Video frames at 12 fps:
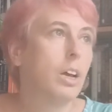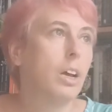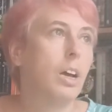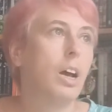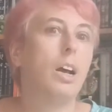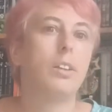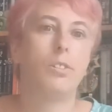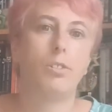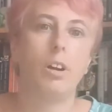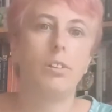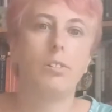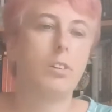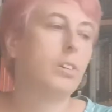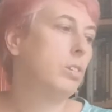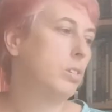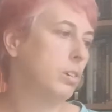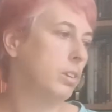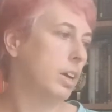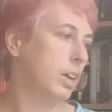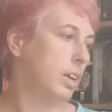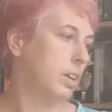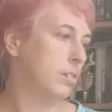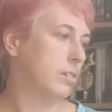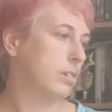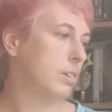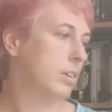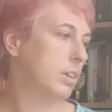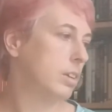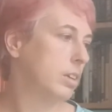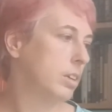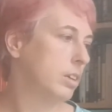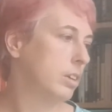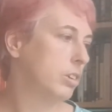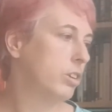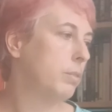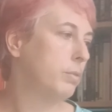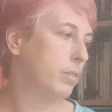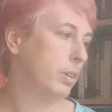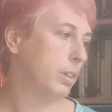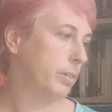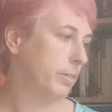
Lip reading: And trying to do that is shameful.